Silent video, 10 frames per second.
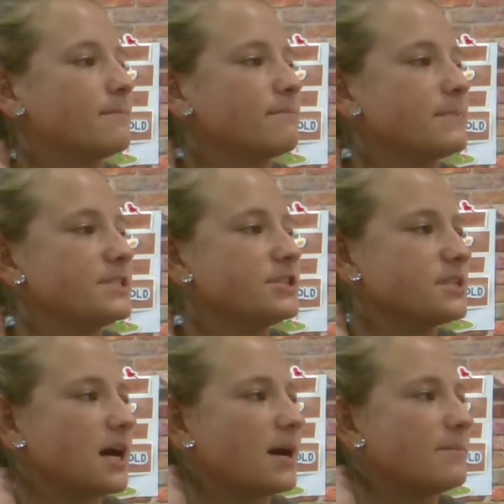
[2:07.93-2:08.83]
Mr.
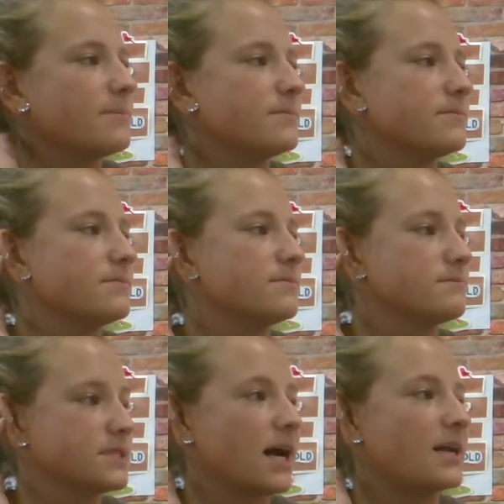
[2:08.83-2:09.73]

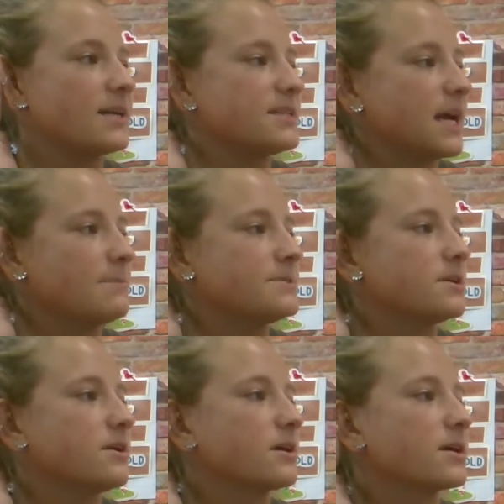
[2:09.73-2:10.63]
Todd taps
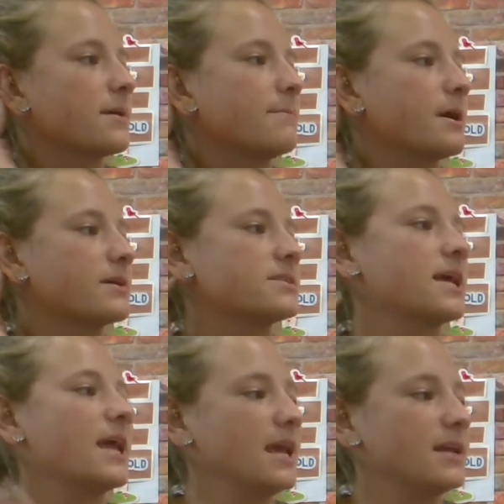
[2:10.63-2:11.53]
a hook marked
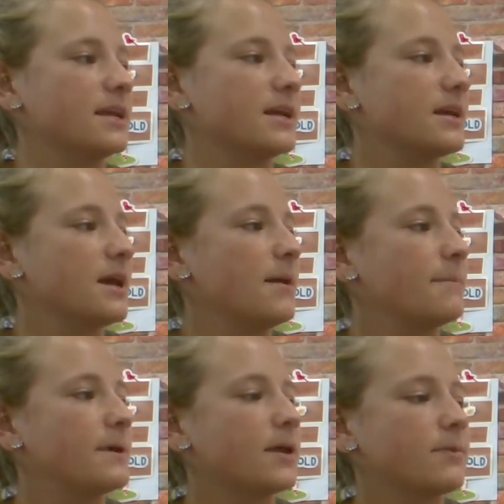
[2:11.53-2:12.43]
Annie,
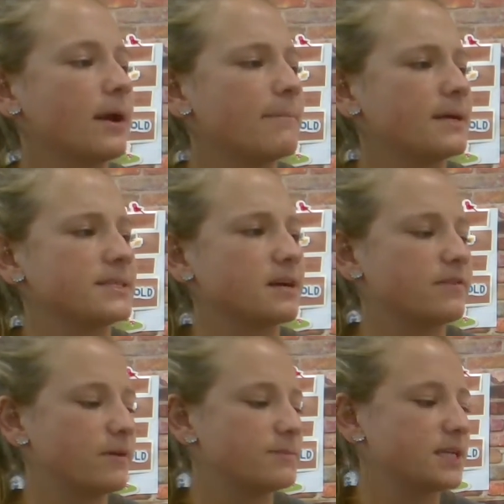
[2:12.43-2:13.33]
but I wrap
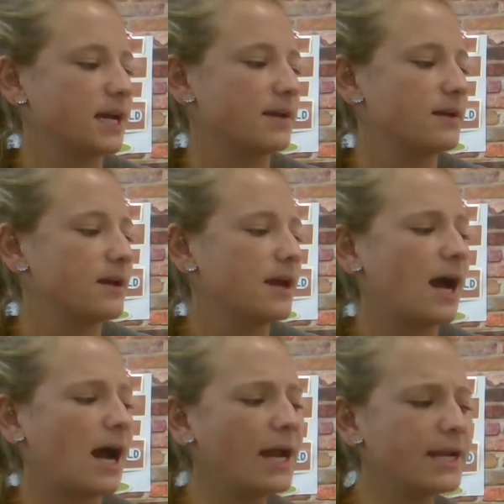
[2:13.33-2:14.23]
myself up tight.
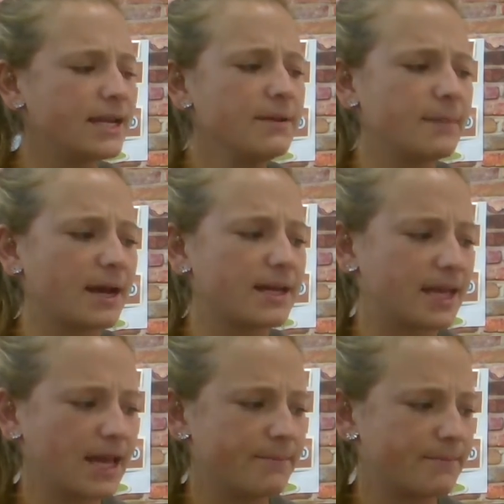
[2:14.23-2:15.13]
I need my
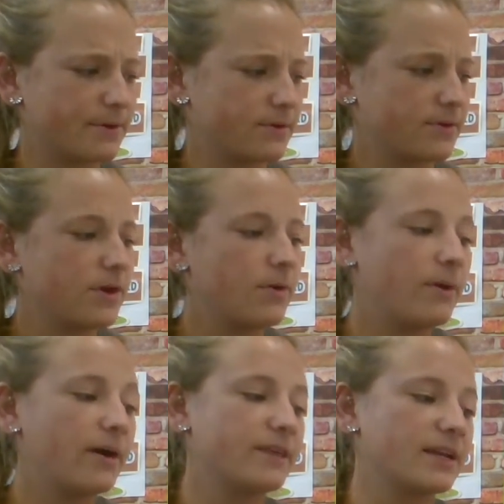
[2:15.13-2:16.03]
cape.
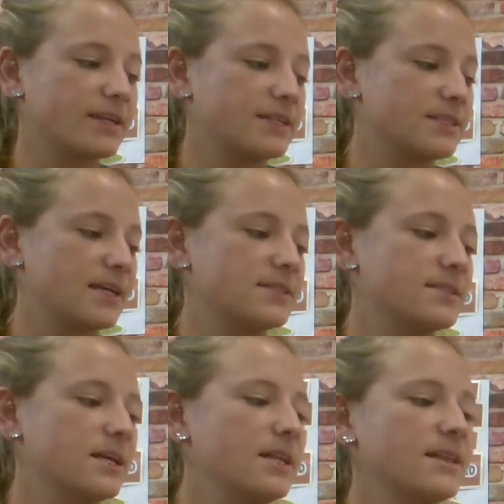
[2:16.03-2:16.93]
Well then, he
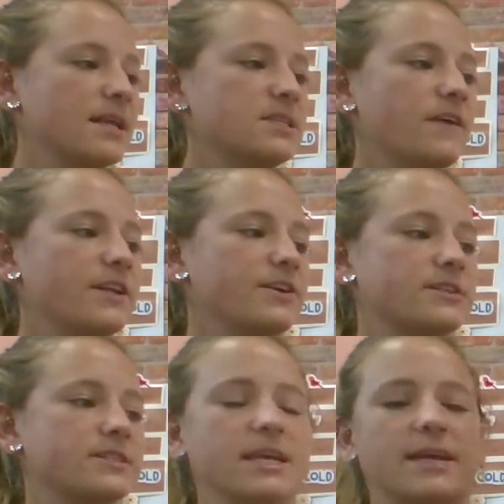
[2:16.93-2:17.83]
says, let's find
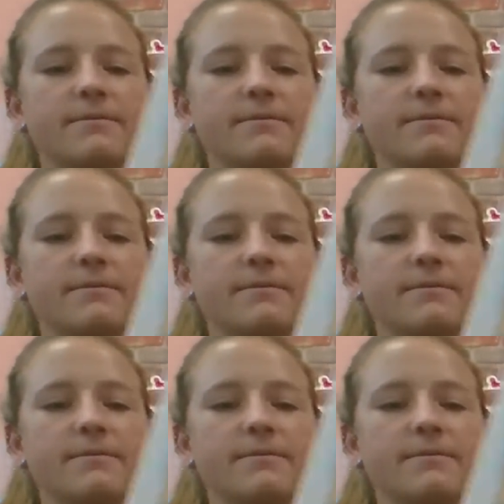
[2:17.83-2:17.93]
your seat.